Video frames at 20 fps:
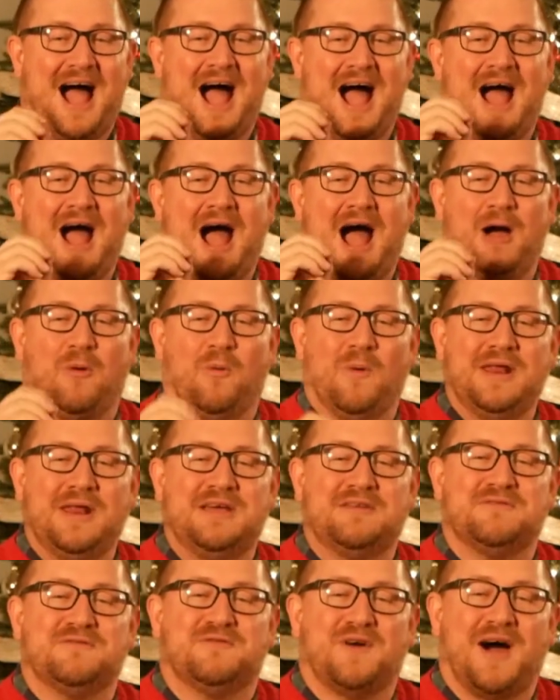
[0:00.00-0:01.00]
I want to
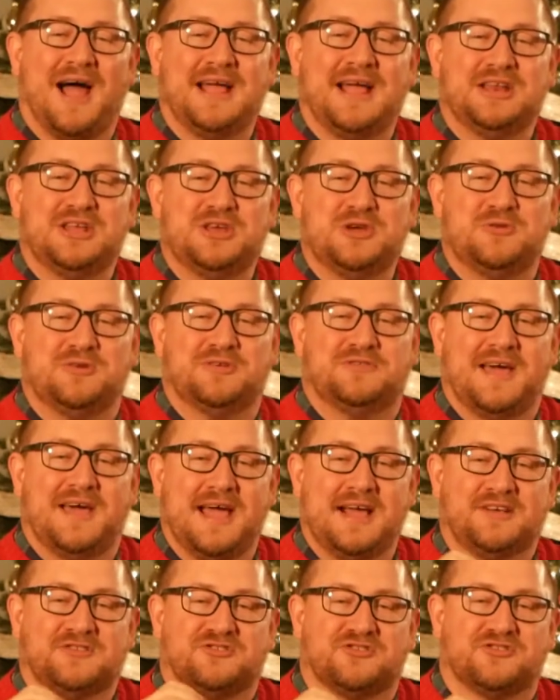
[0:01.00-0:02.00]
invite you to take
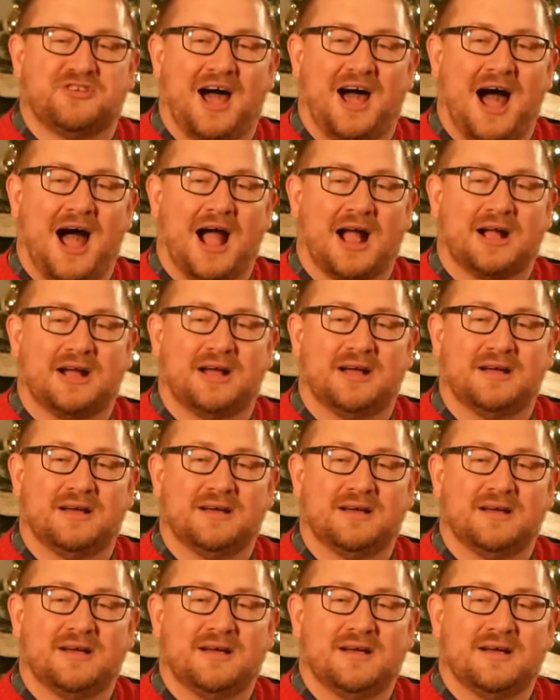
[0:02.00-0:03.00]
stock
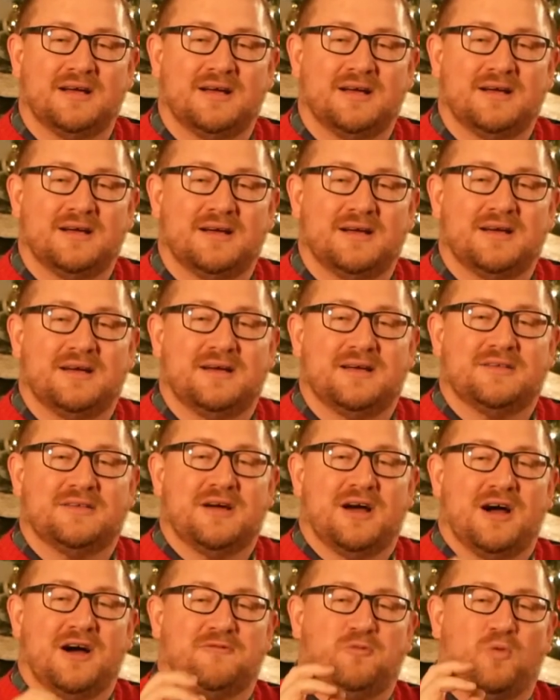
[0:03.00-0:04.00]

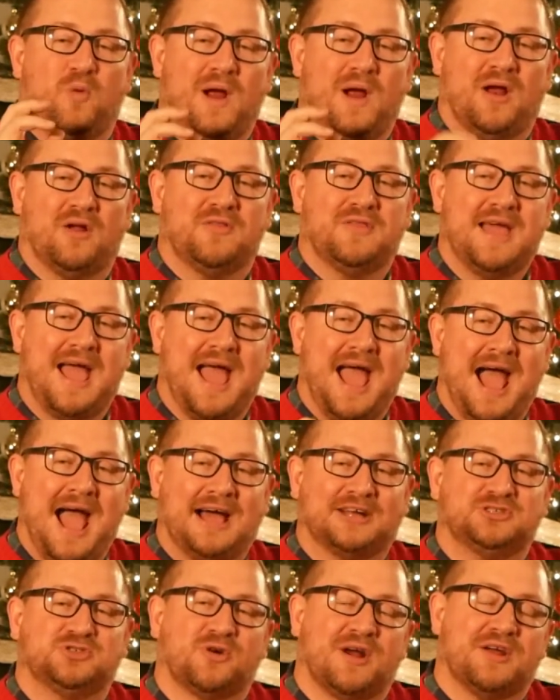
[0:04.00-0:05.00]
of where the
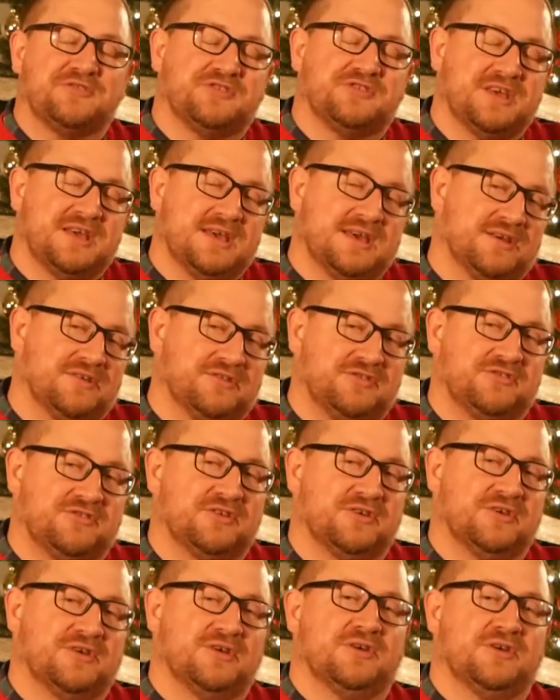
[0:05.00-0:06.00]
address is
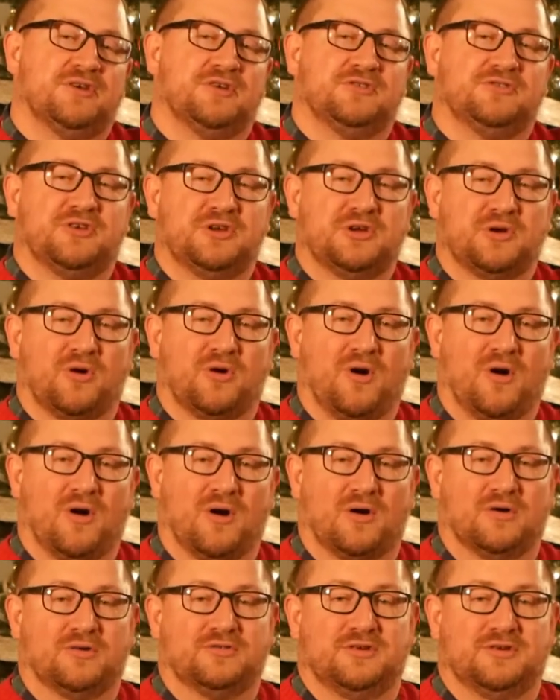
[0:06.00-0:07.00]
to your
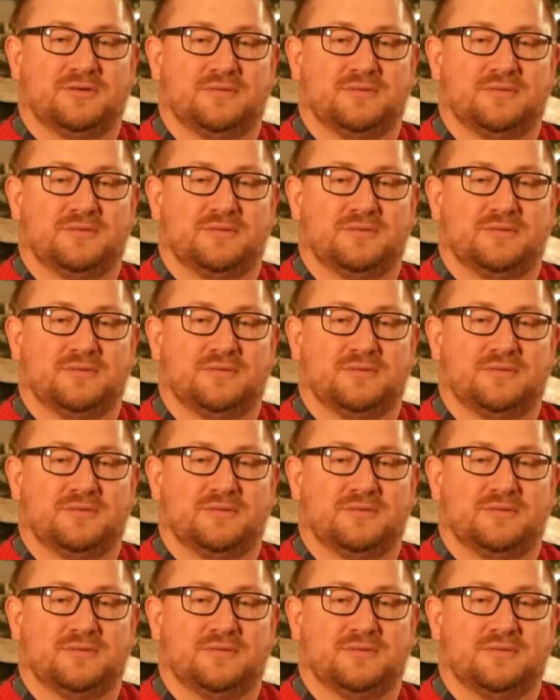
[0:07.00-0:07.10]
heart.